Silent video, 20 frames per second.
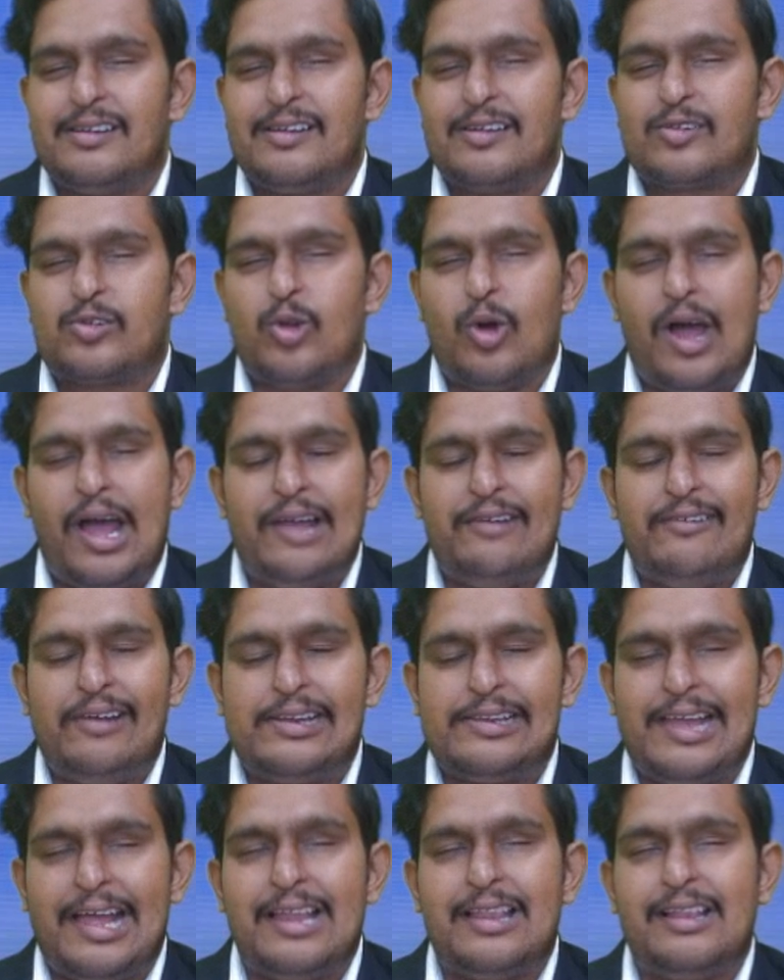So, I will
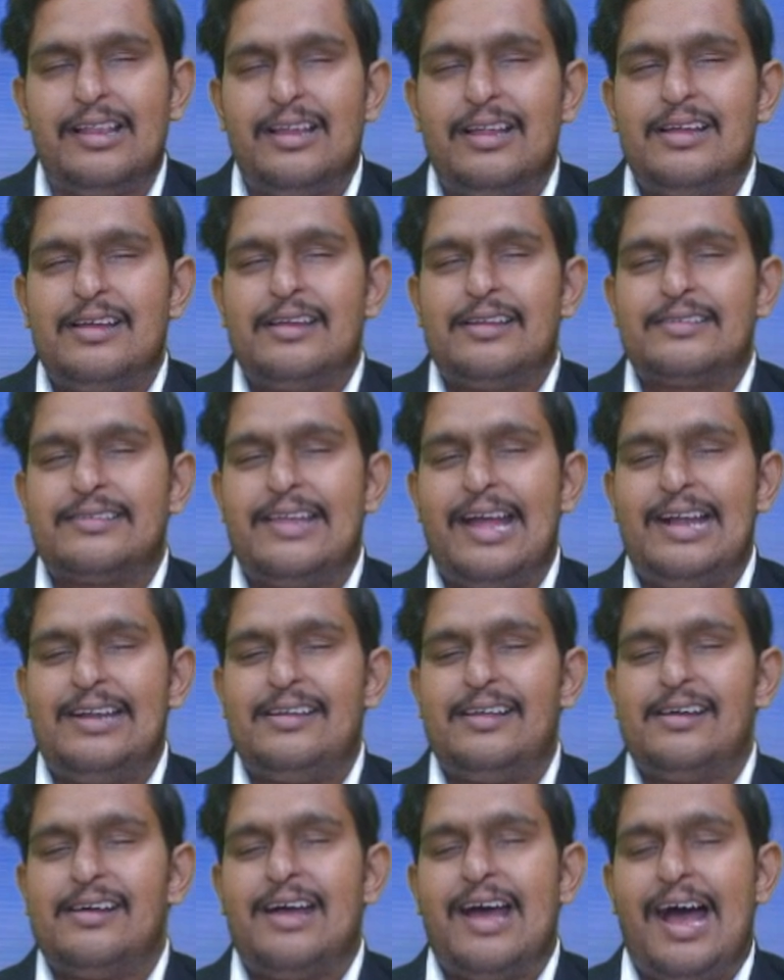tell
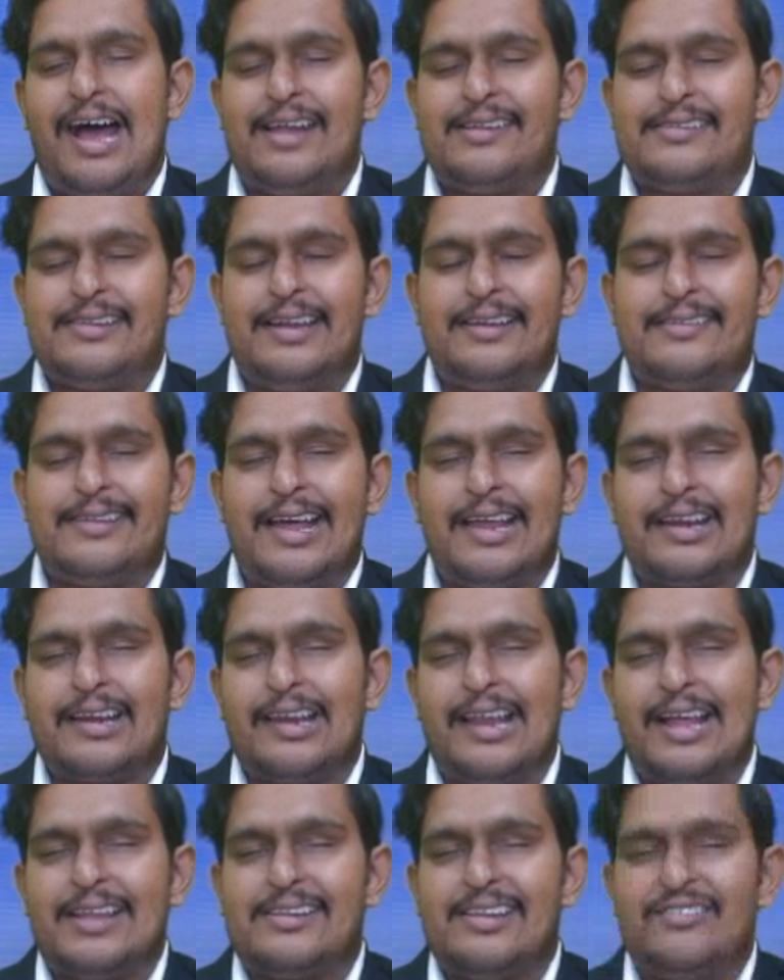that assets are
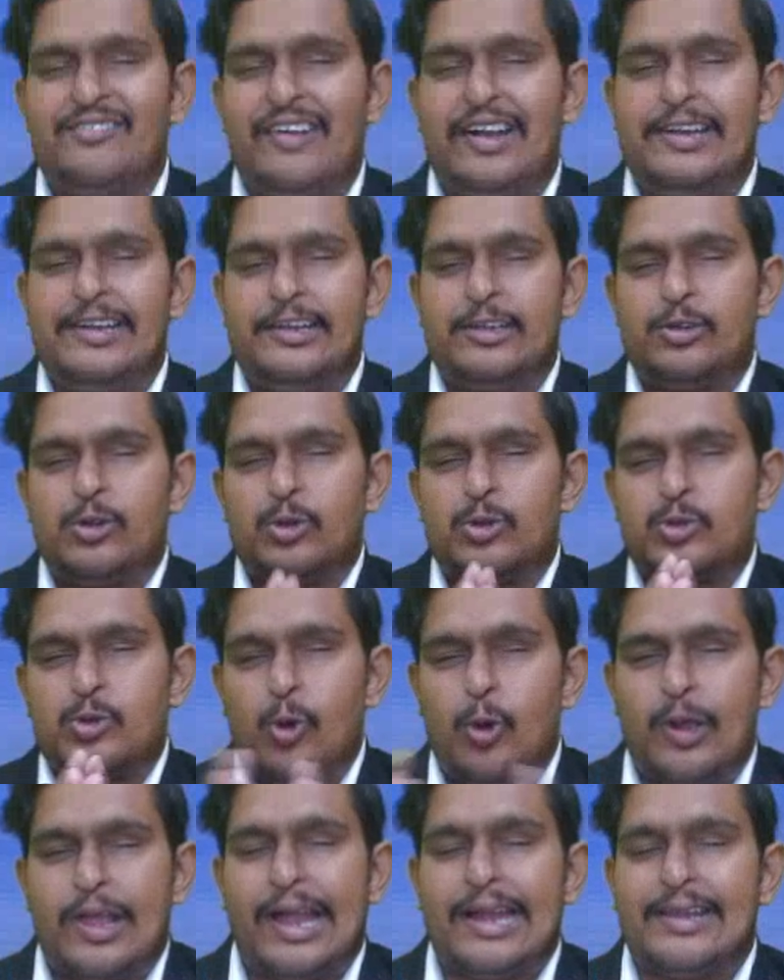classified into
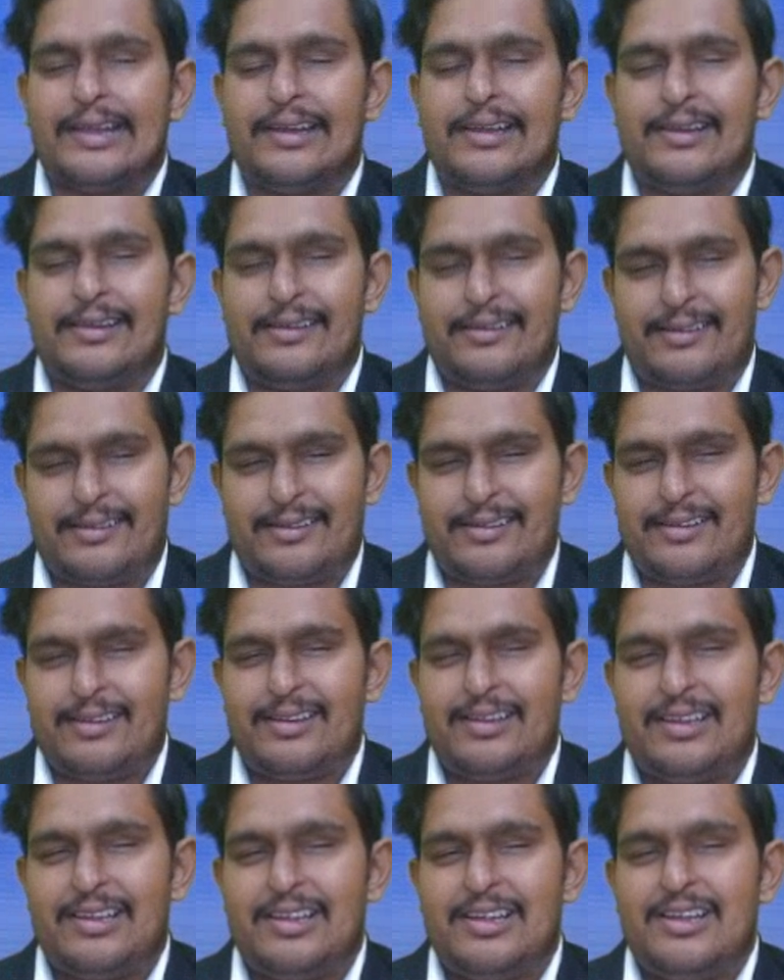two categories.
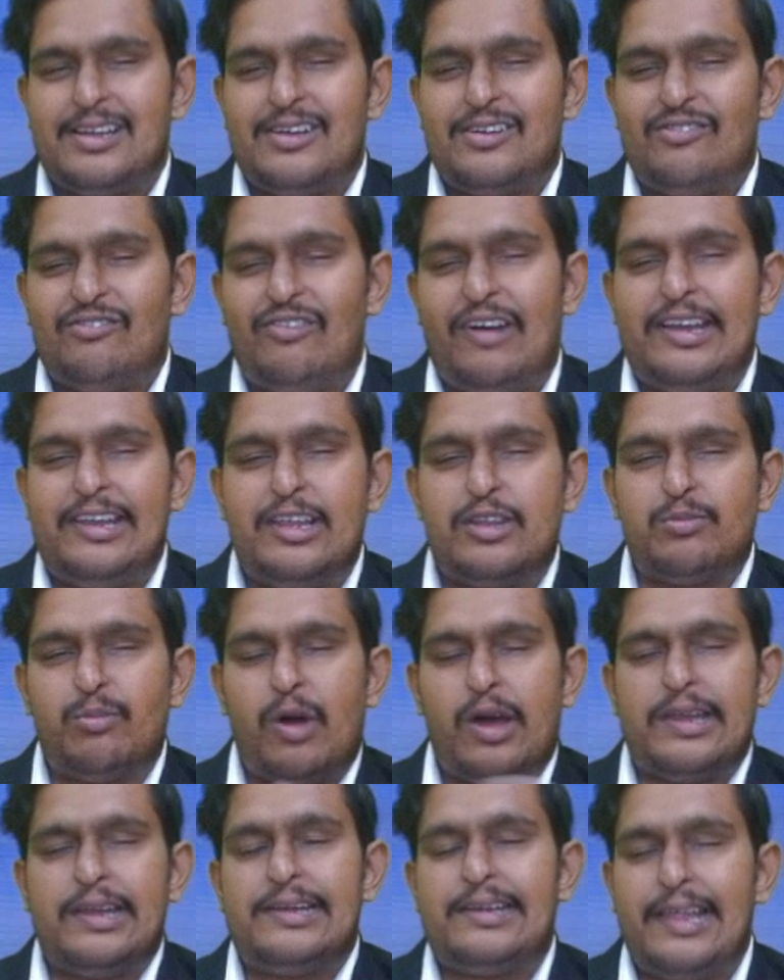One is
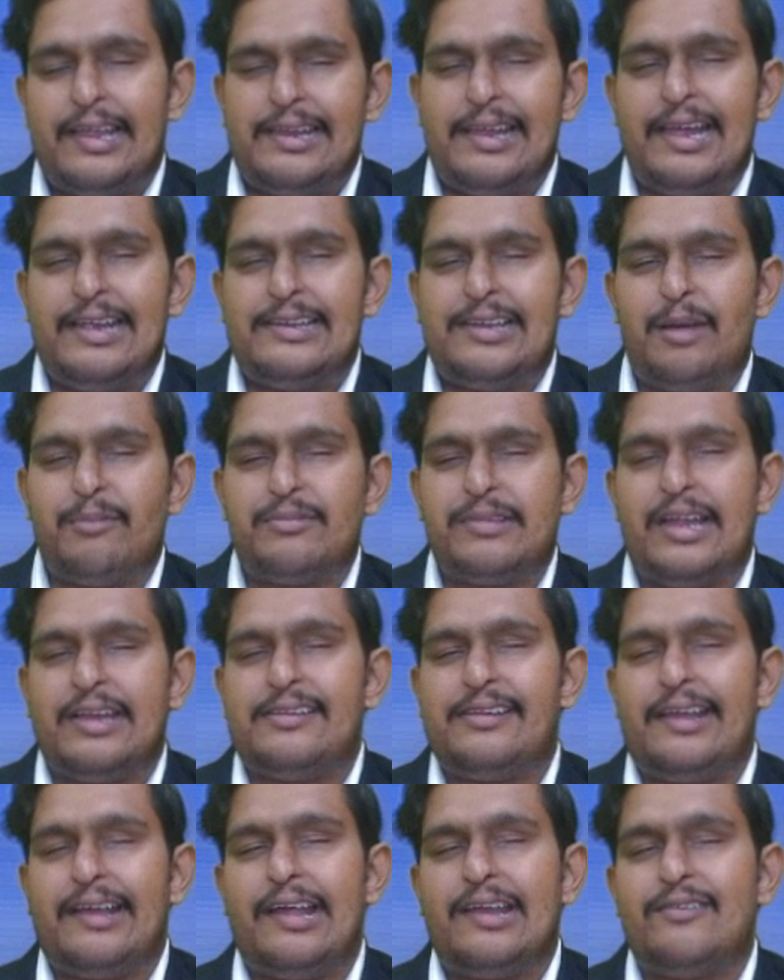monetary items and
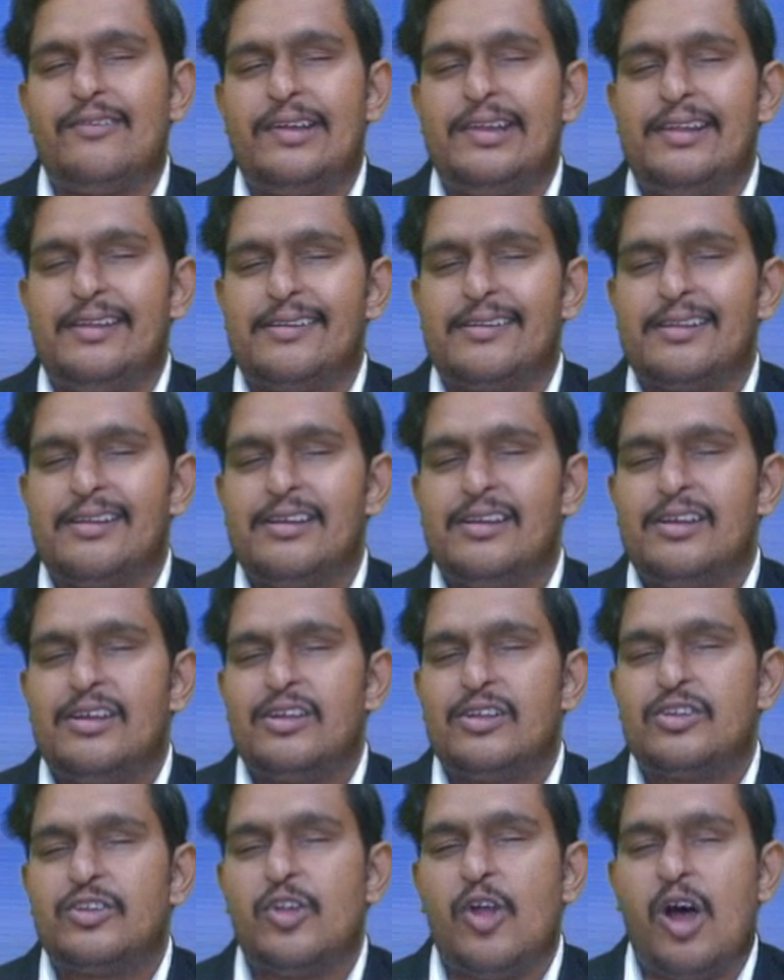second one is
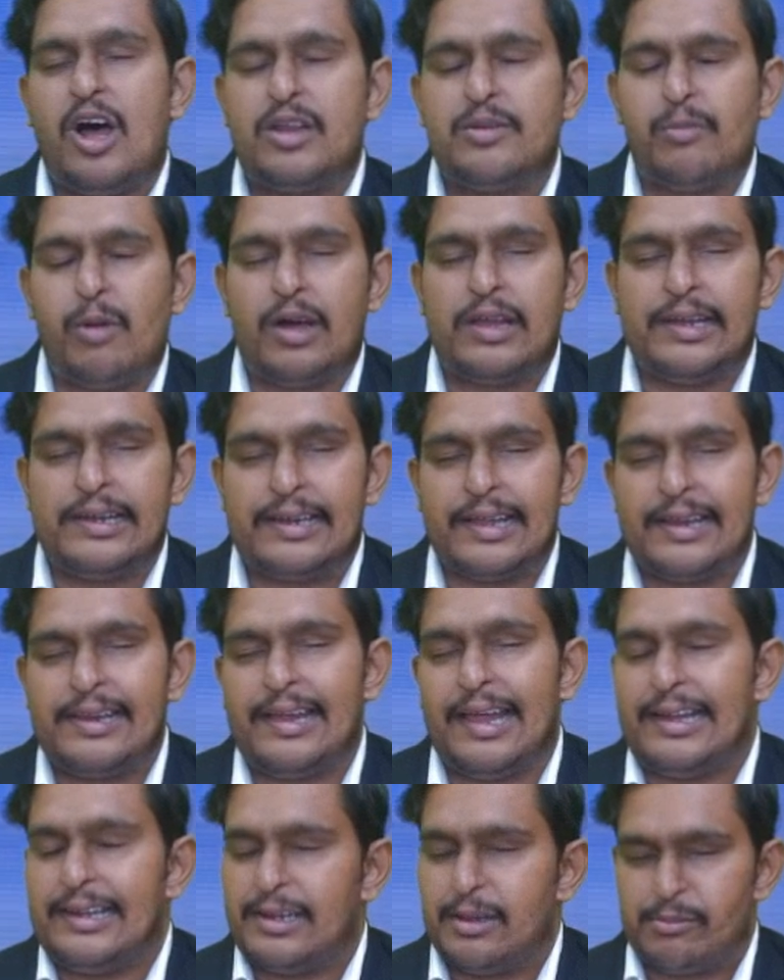non-monetary
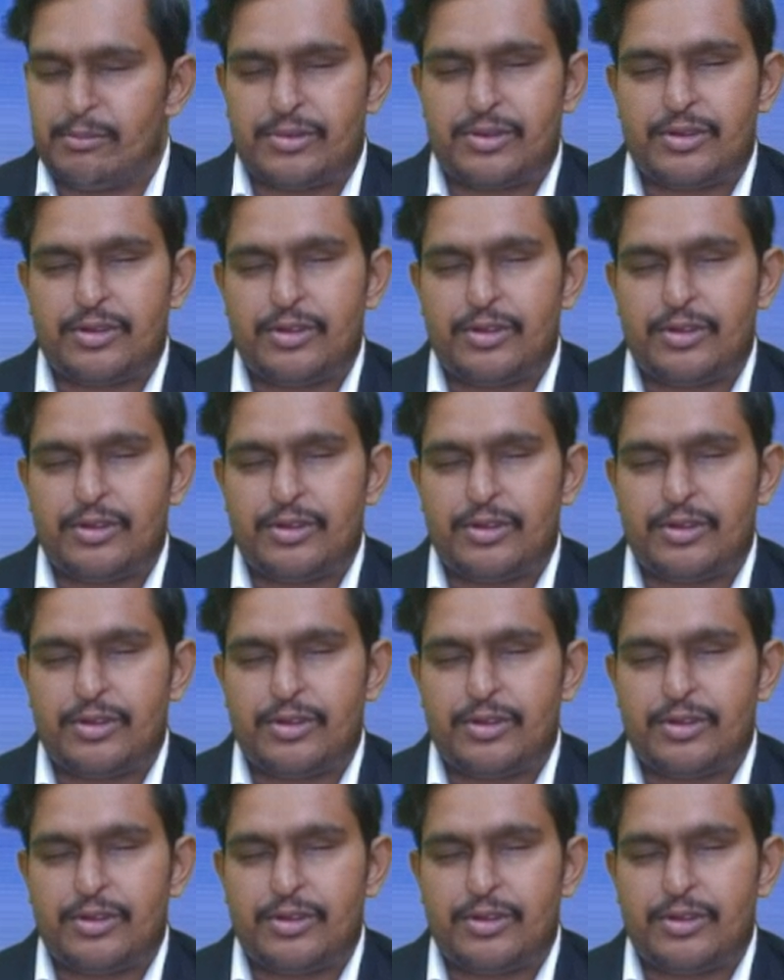items.